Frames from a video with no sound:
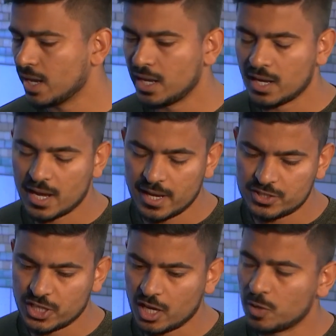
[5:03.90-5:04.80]
and
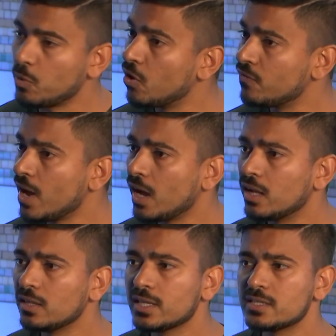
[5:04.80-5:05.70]
I check out your
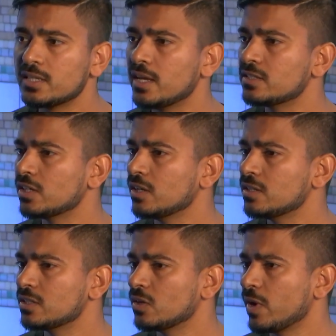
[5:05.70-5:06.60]
profile. Let's say
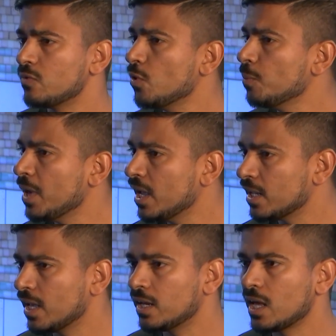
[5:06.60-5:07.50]
it's a great
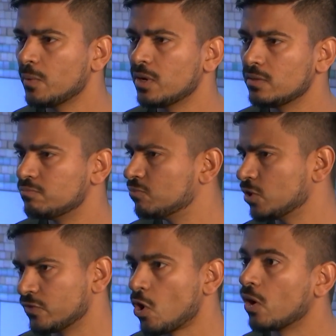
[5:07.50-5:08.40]
roommate, and I want to
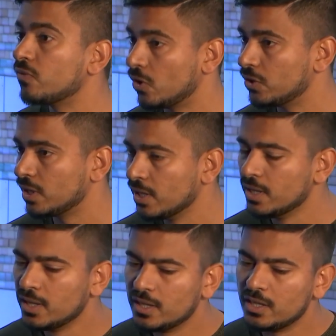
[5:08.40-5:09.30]
sort of talk further.
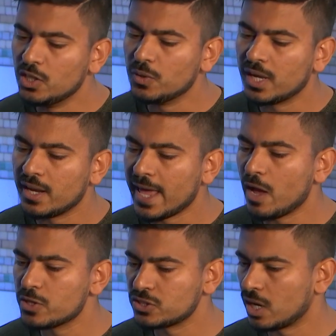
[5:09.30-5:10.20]
You can
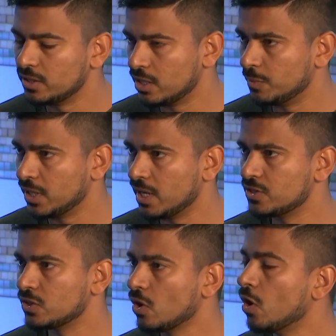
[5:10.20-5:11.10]
now start the
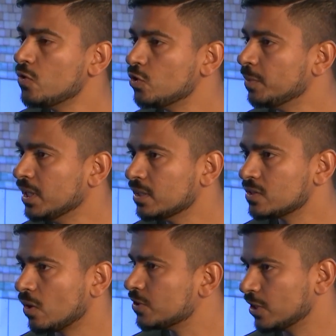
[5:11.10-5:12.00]
communication on Roomi.
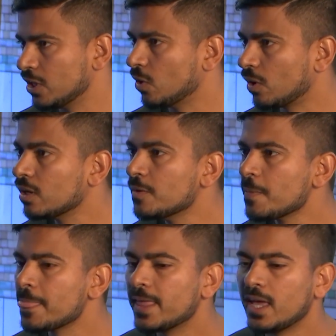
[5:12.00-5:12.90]
It's all secure,
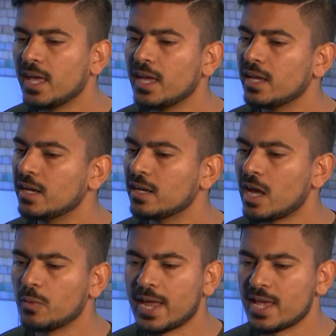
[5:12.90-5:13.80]
and
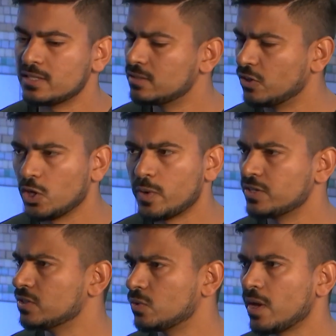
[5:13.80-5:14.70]
I would ask certain
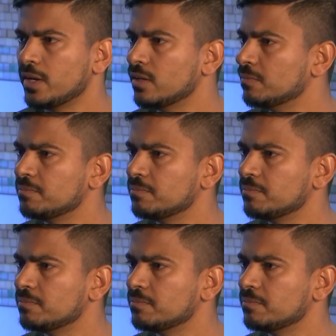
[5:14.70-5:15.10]
questions around,